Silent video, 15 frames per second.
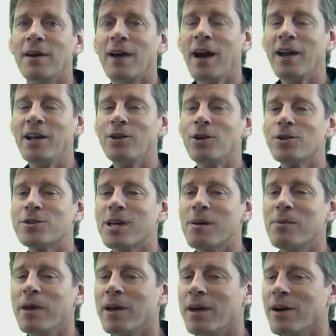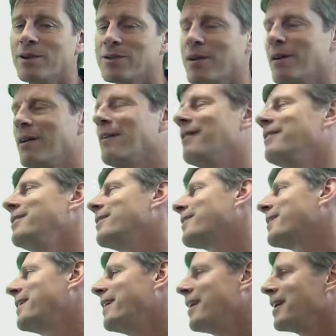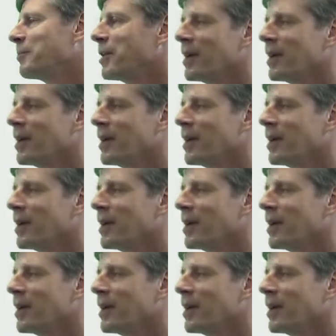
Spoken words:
And he looks at me and goes, oh, you're kidding.